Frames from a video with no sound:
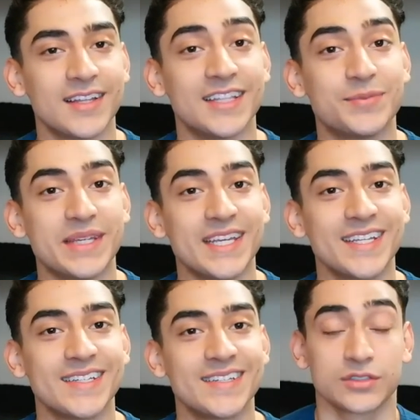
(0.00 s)
Let's
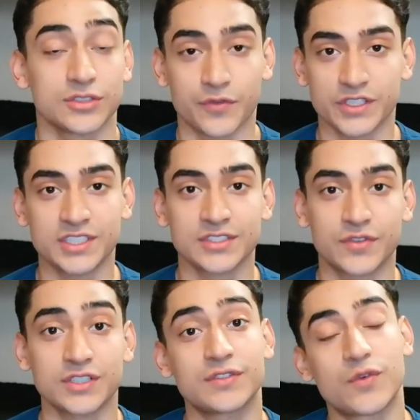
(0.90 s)
begin. So first things
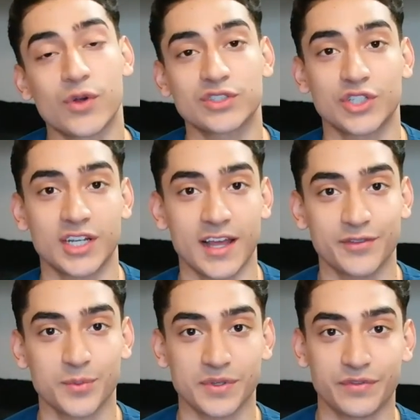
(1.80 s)
first, of course, you're going to have
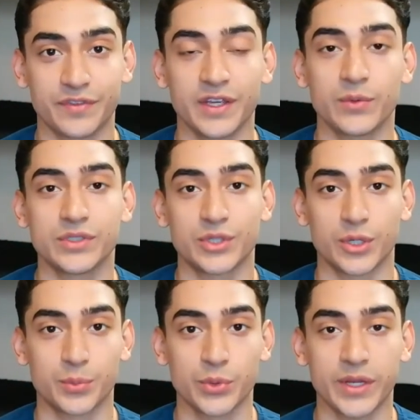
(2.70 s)
to be fit when you go to
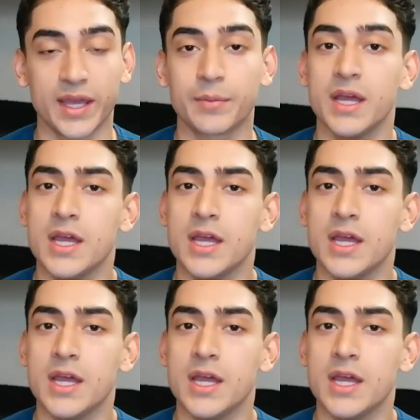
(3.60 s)
boot camp.